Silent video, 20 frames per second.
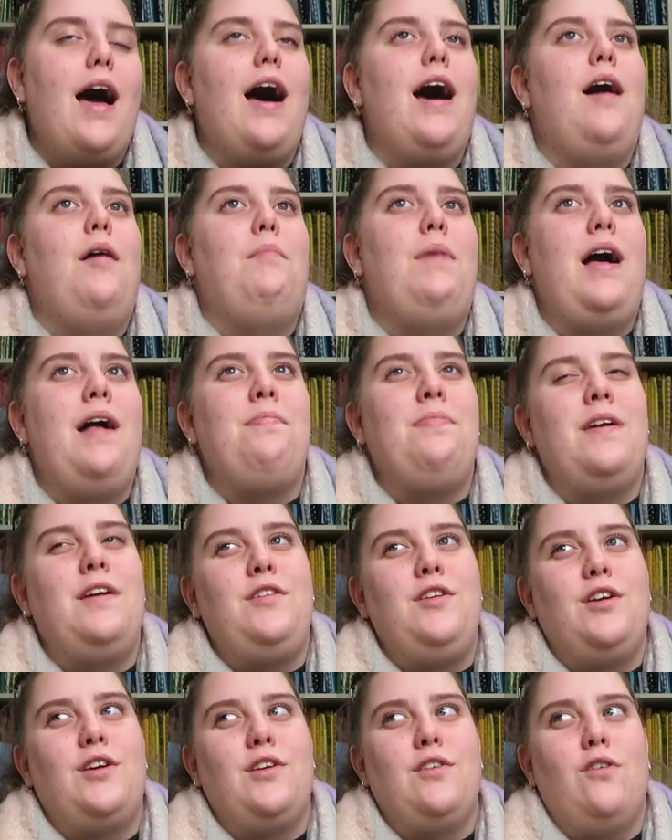And
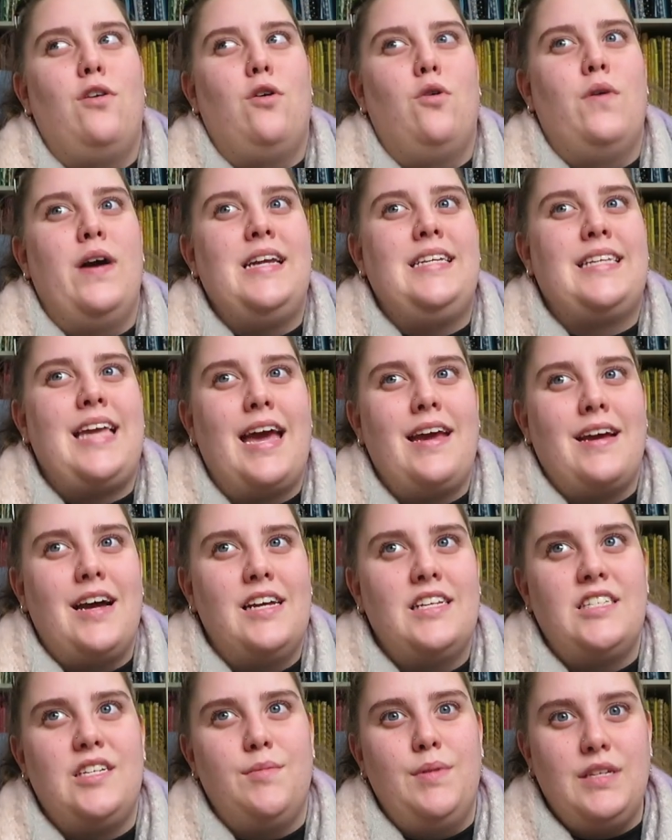then you can always gain
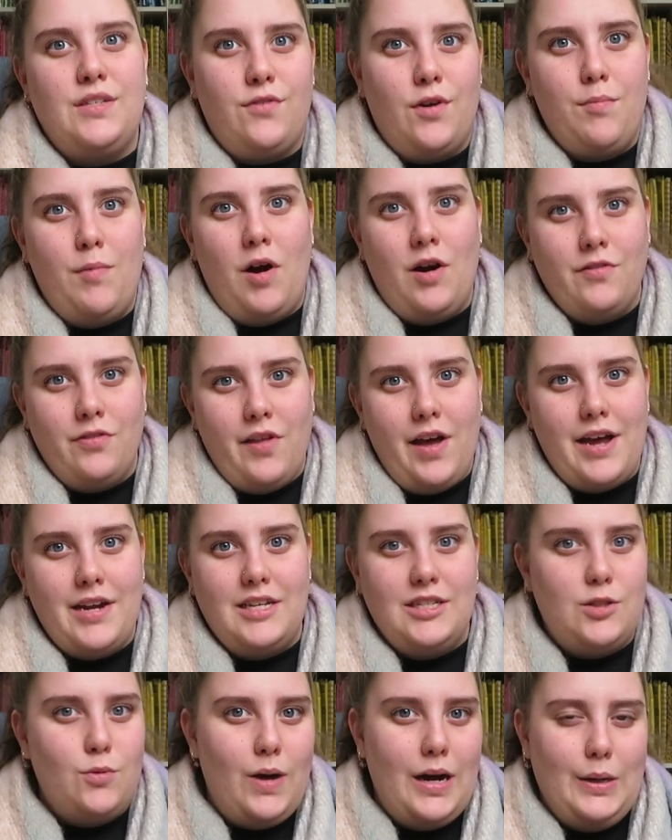customers from online
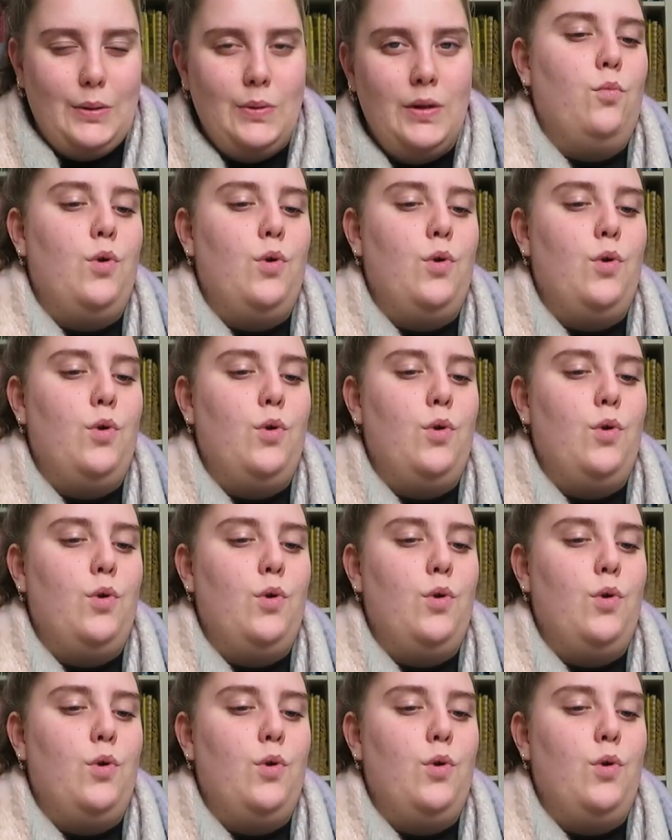as well.